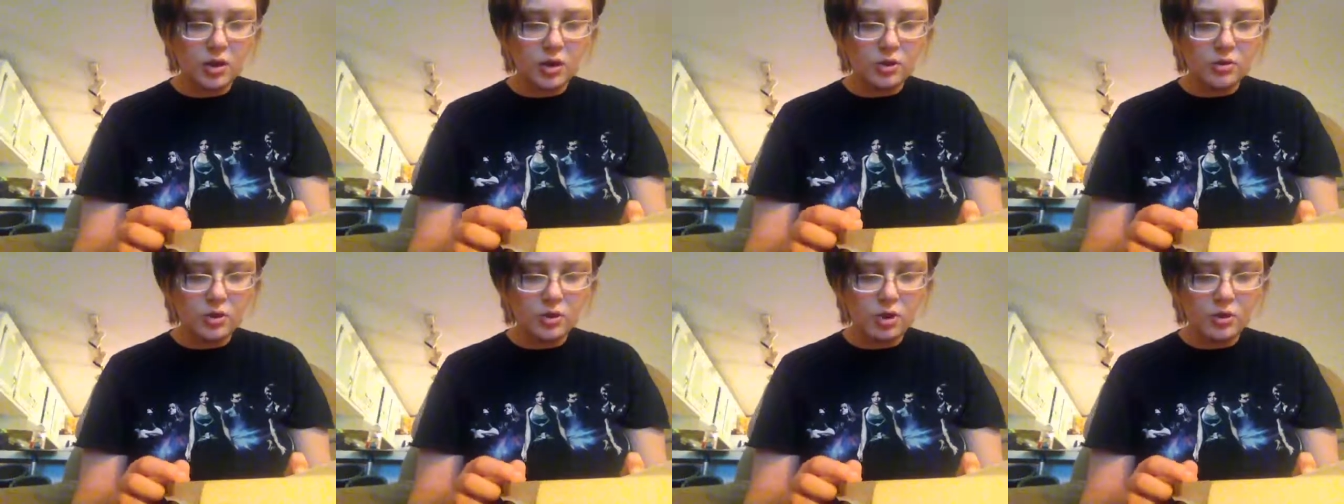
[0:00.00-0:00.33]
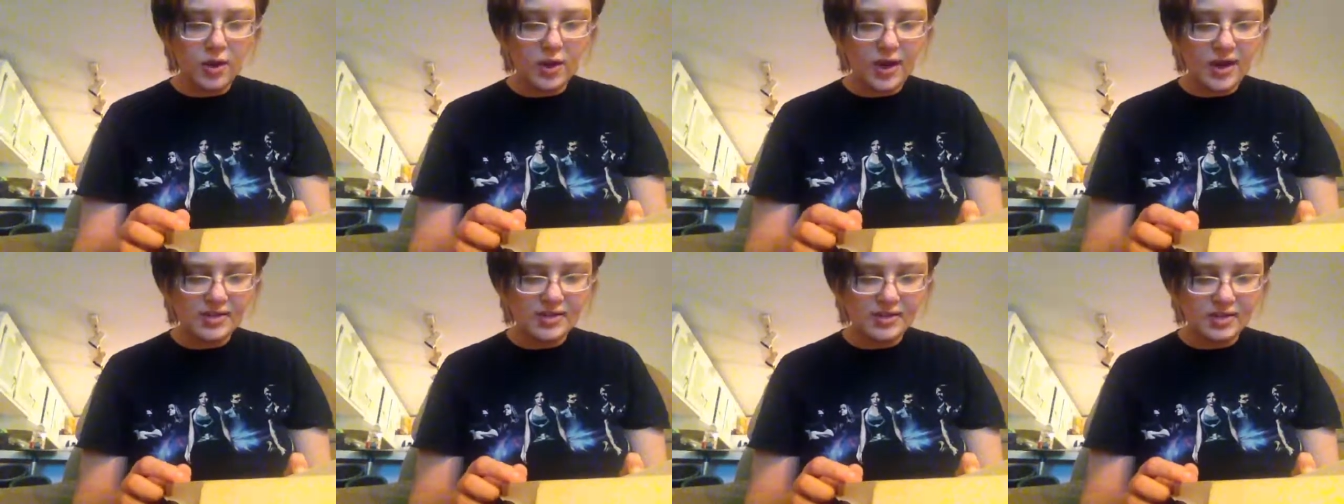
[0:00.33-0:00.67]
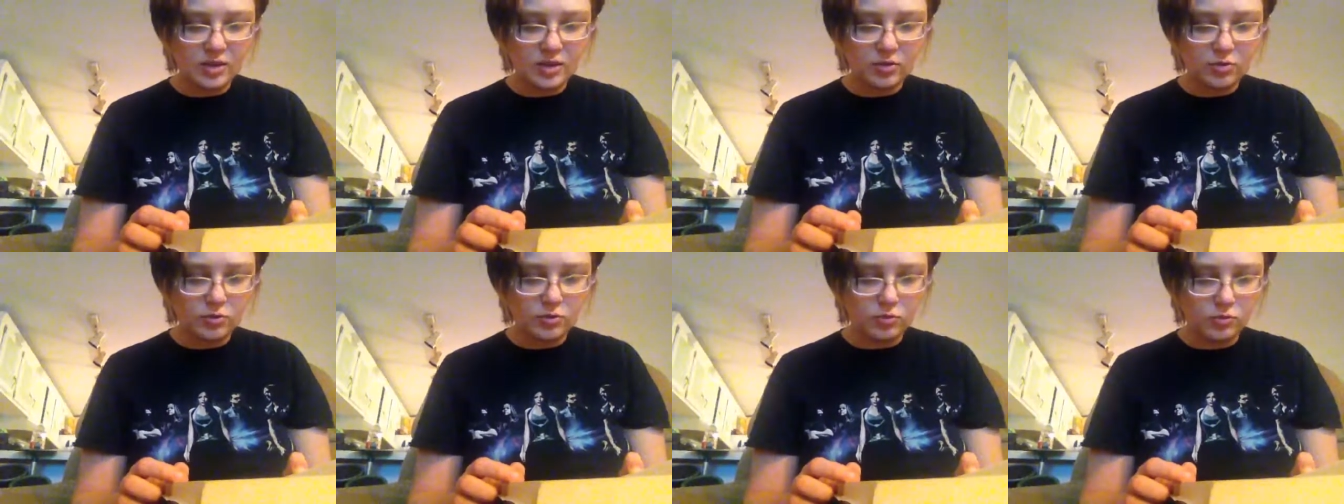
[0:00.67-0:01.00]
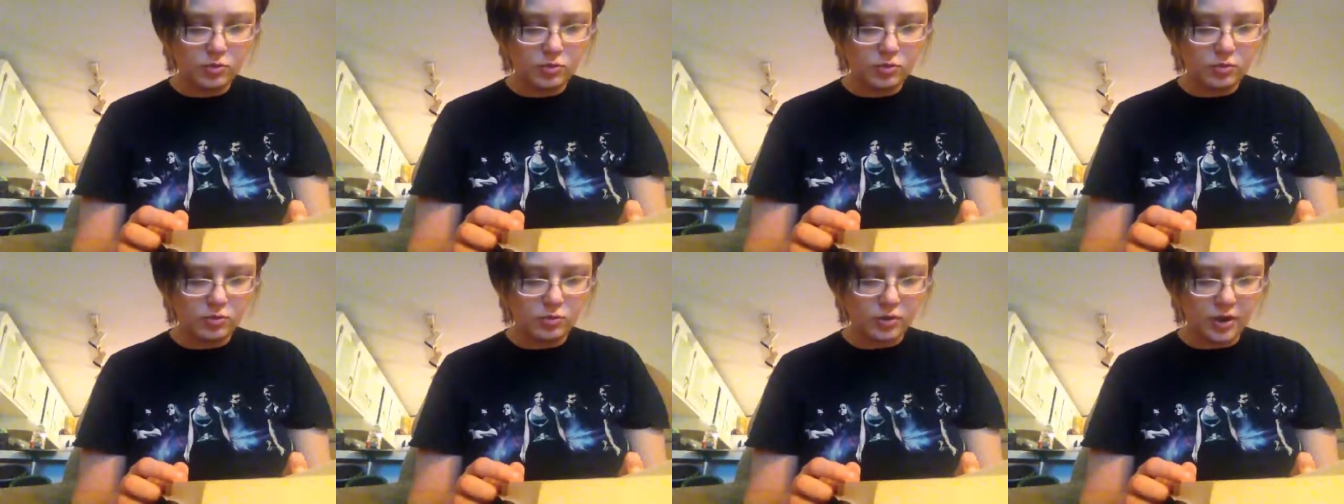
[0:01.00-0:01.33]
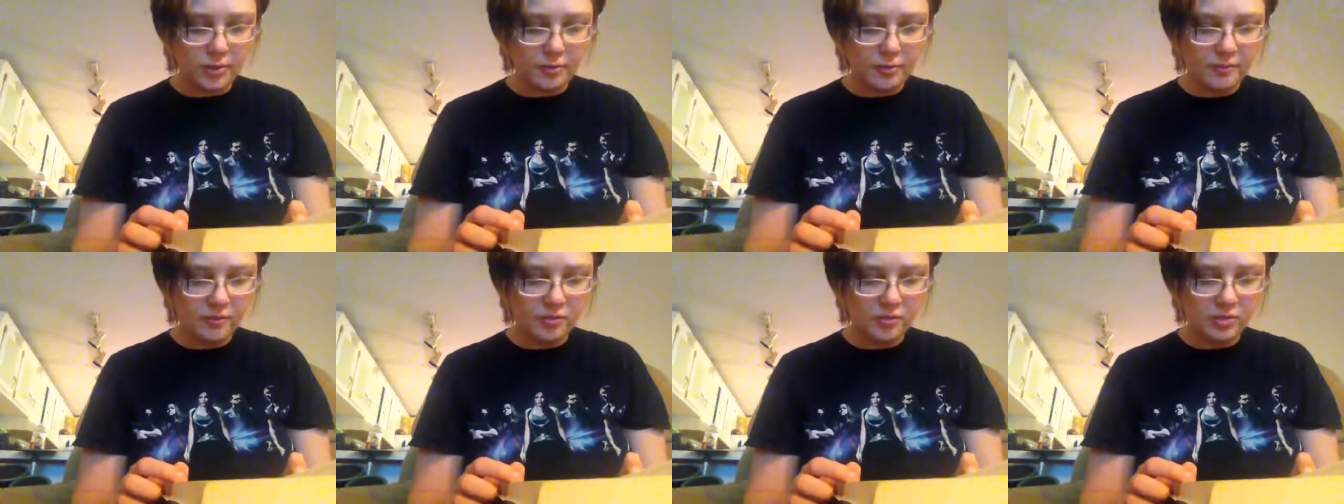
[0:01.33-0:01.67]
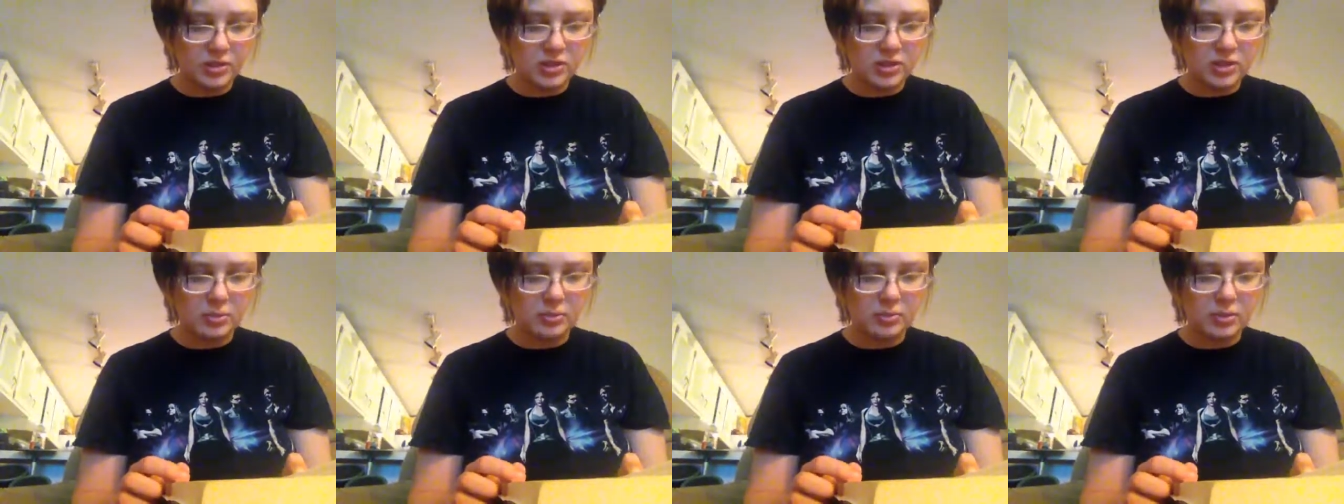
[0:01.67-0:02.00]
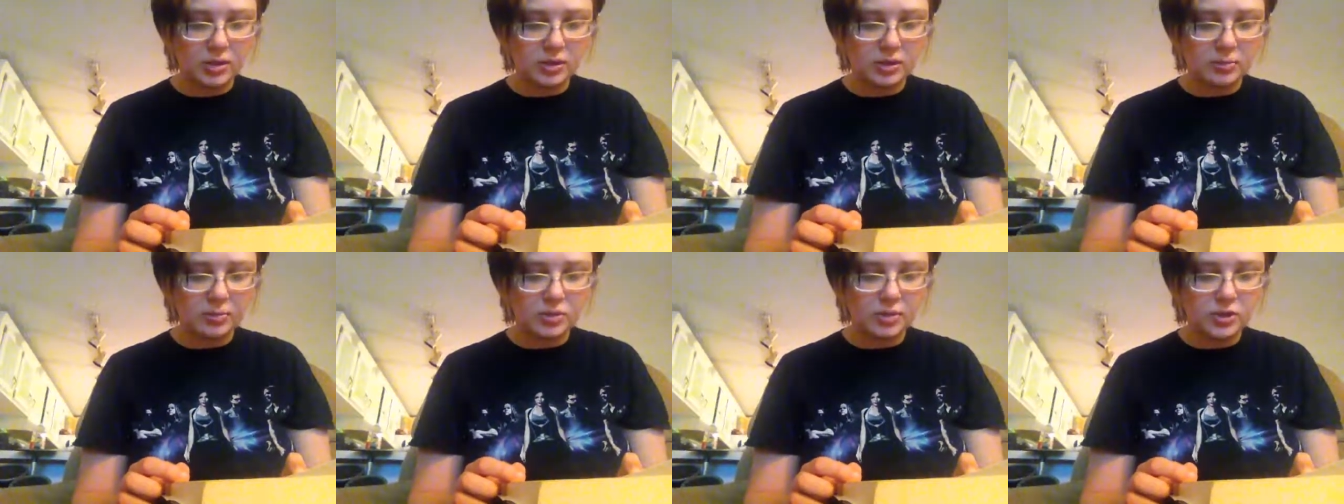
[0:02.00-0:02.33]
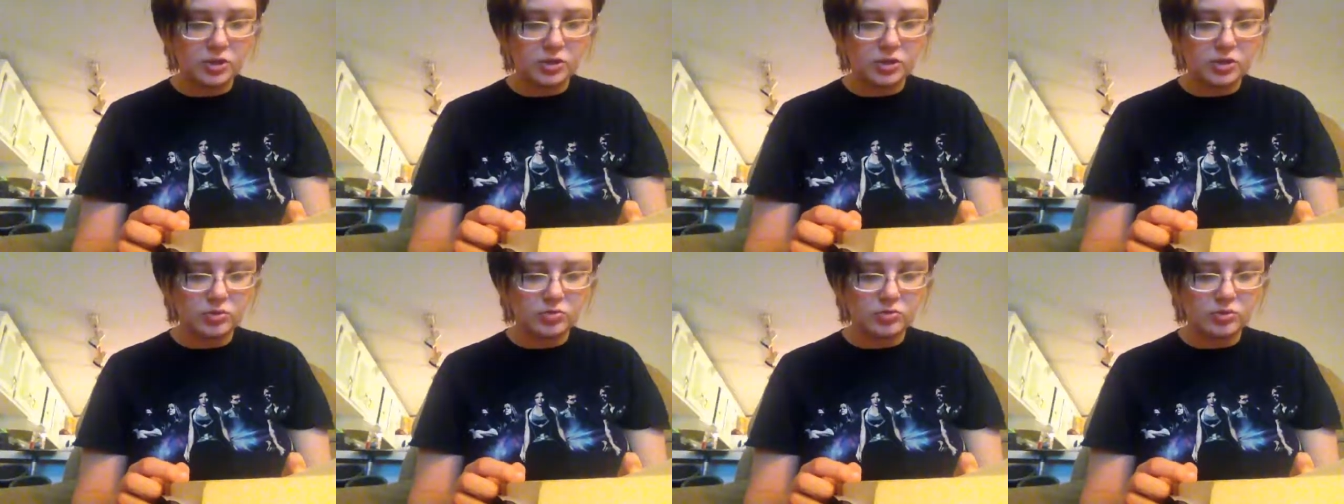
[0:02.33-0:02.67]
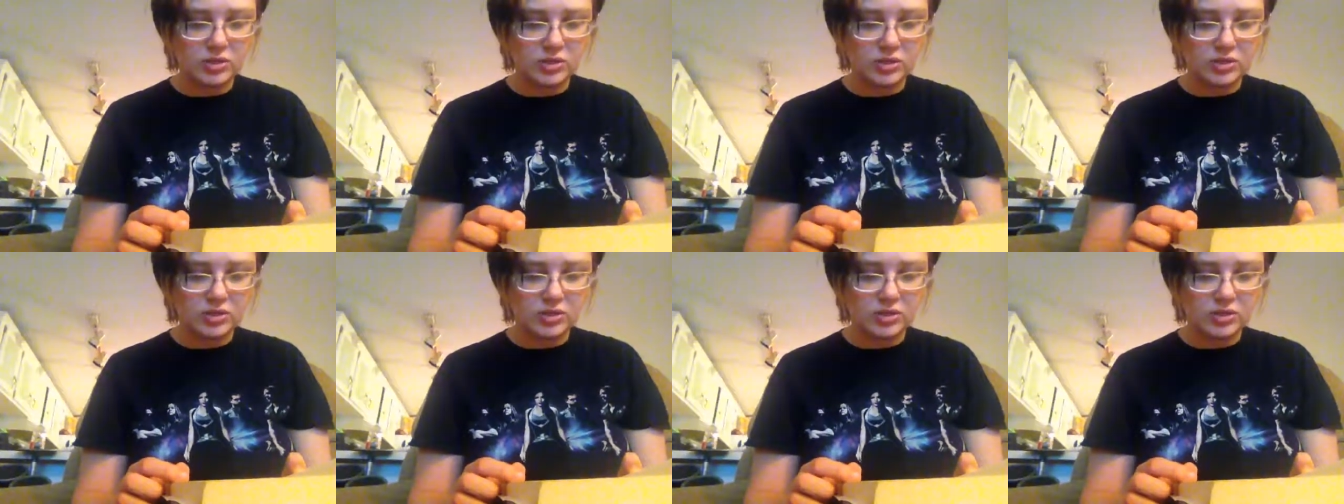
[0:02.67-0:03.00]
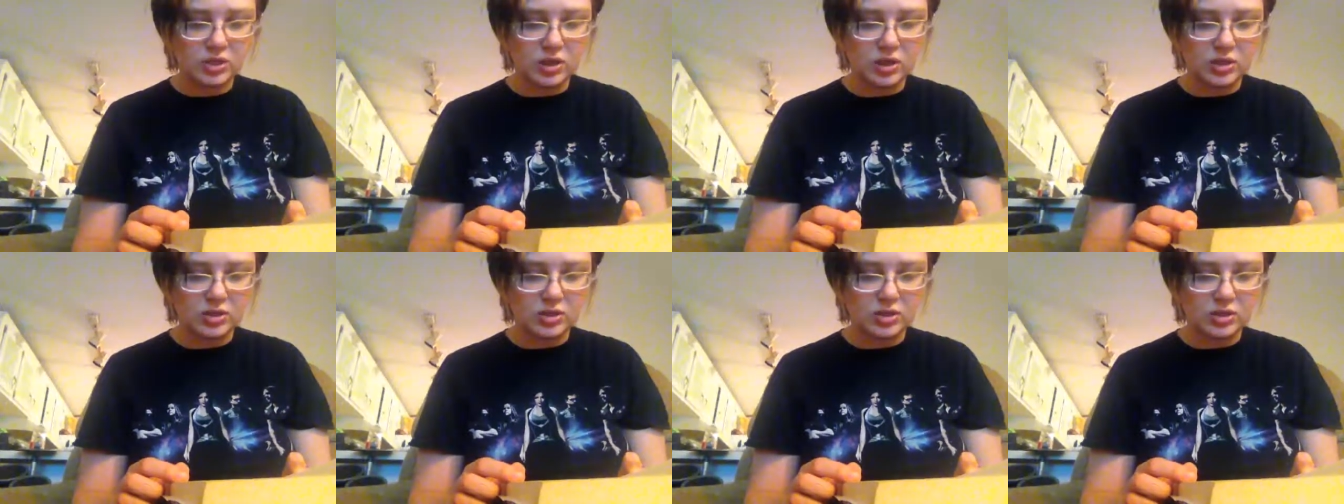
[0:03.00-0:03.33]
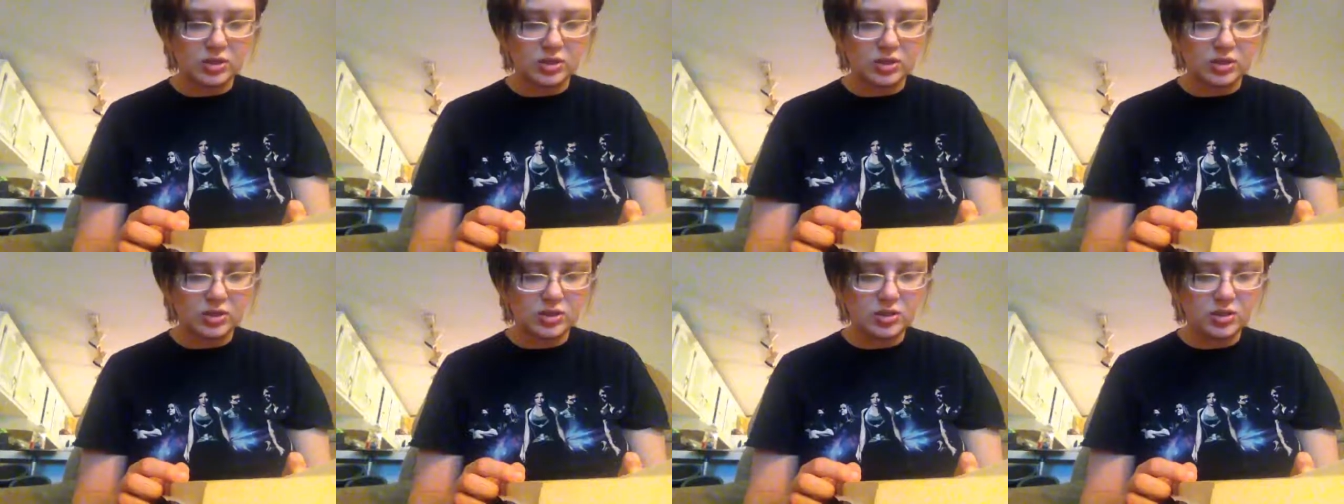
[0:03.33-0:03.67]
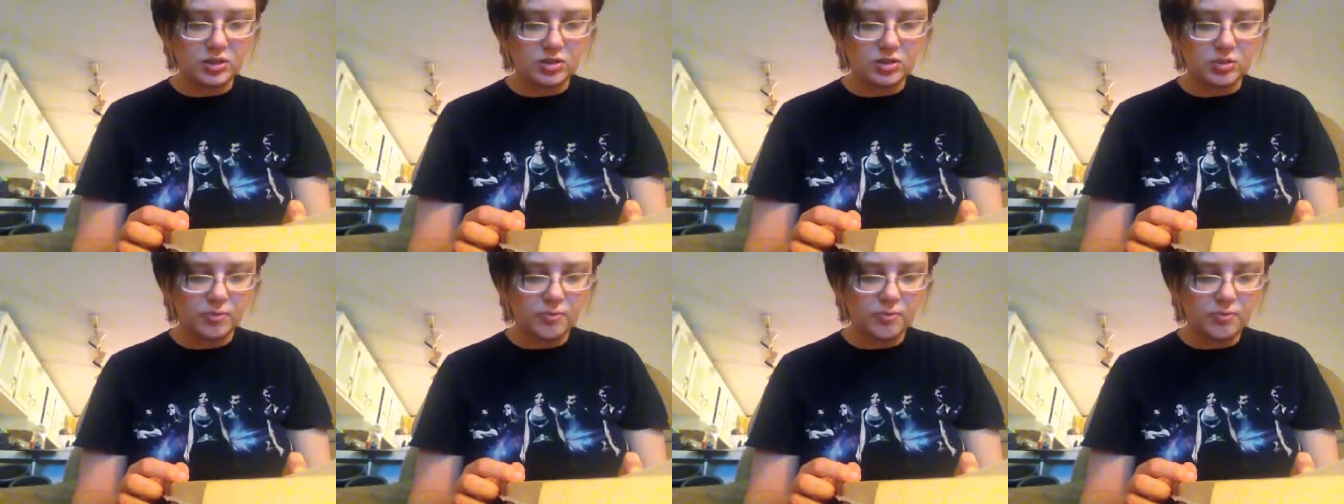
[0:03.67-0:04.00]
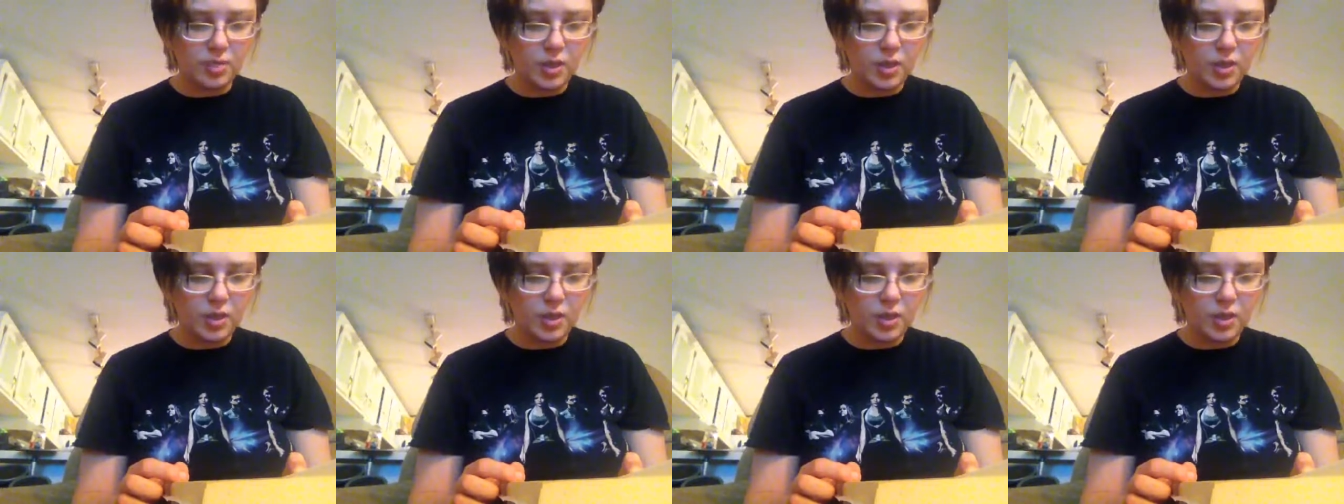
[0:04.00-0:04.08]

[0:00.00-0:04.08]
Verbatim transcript: Though, as I grew older, I preferred to sit among the pungent, resinous logs in the lean-to,